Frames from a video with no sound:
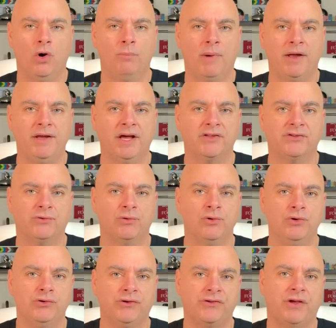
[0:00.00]
on my next
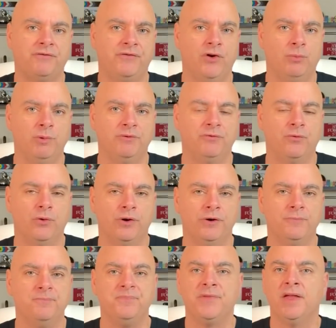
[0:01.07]
cruise as I film it for
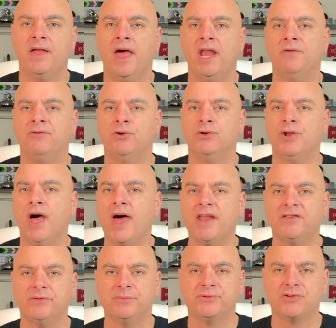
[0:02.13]
you. And if you're
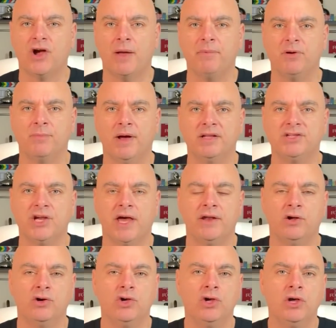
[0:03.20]
not a subscriber to my
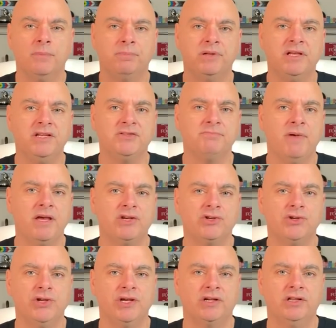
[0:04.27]
channel, please make
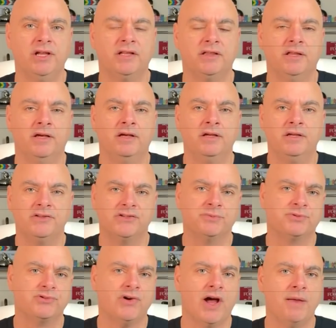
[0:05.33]
sure you click the
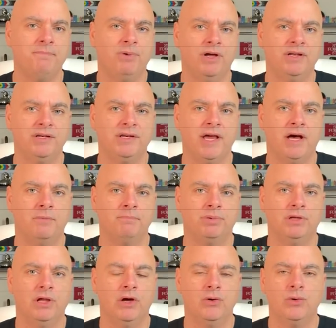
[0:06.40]
subscribe button down
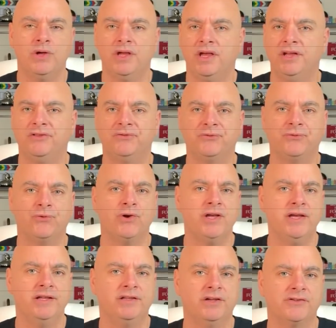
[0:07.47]
below. It's
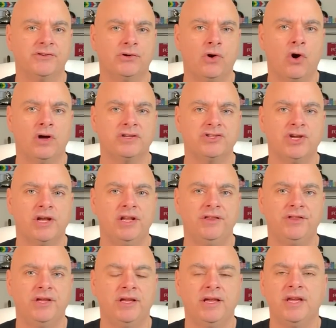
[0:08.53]
free, it doesn't cost you
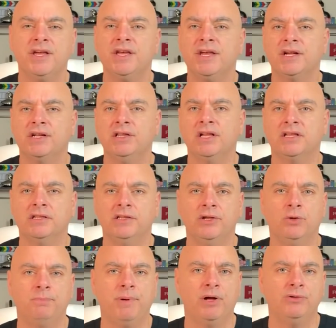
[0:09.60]
anything. Click the
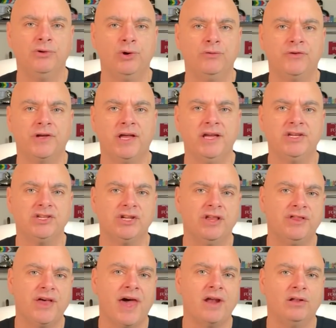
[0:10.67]
little bell notification
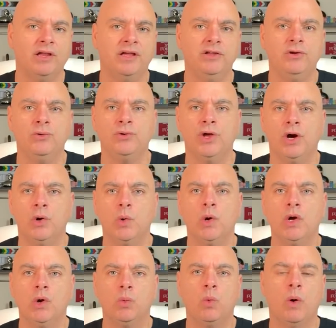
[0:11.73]
and that'll let you know
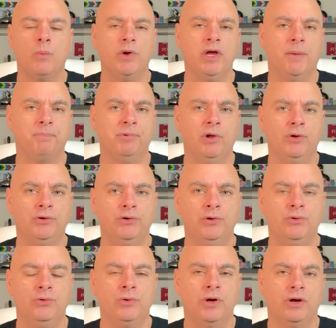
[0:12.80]
when we upload
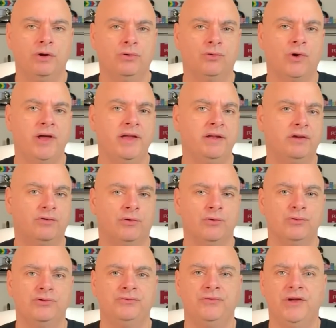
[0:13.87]
new great
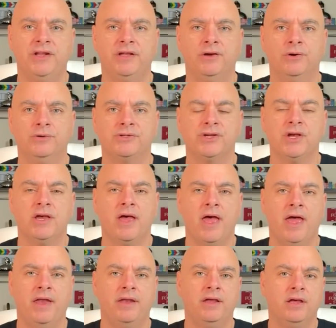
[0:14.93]
cruise videos,
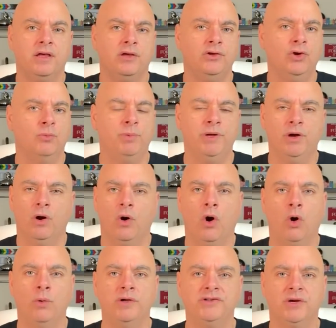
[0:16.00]
and you'll be
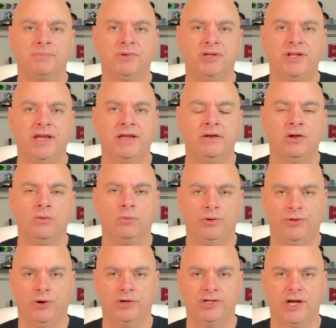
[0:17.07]
always up to date
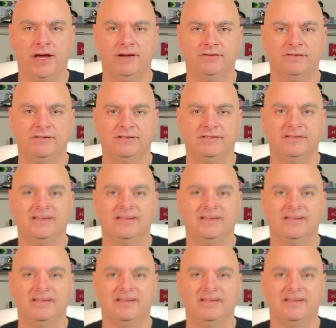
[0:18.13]
with our channel.